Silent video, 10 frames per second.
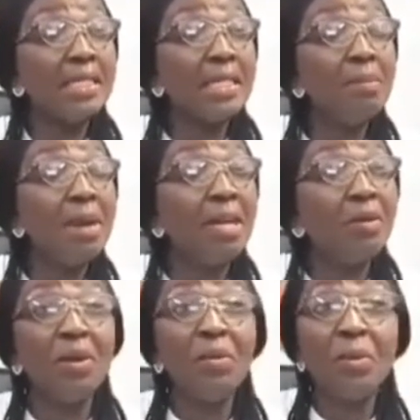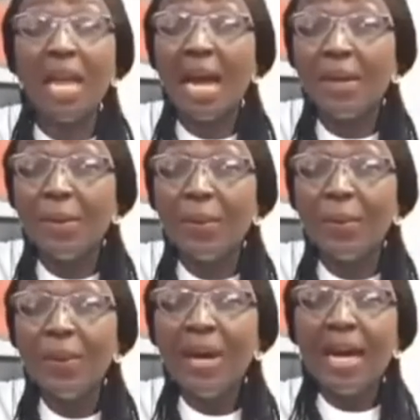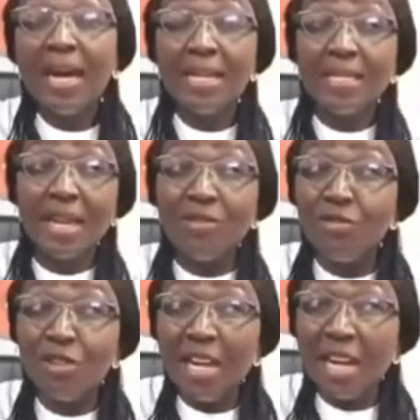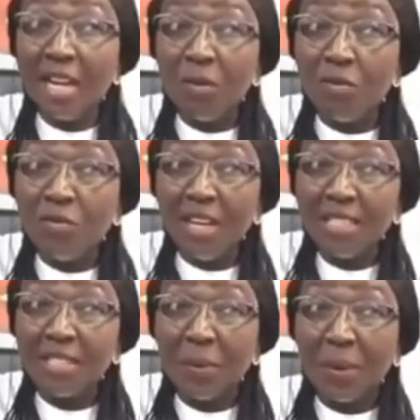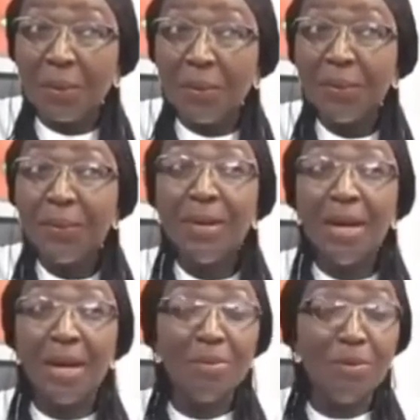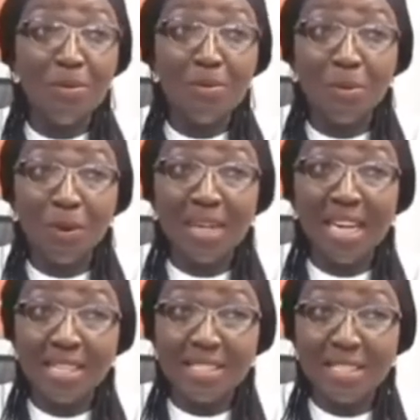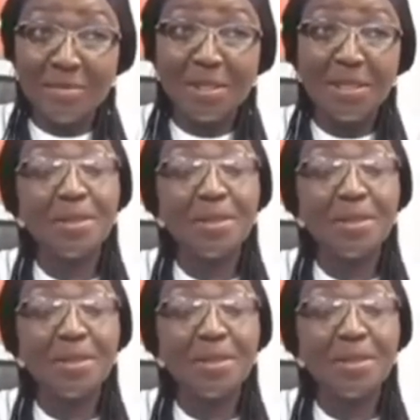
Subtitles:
Some man or no, I know. I guess I'm sure that will fear Najiwano. A moon girls in it be.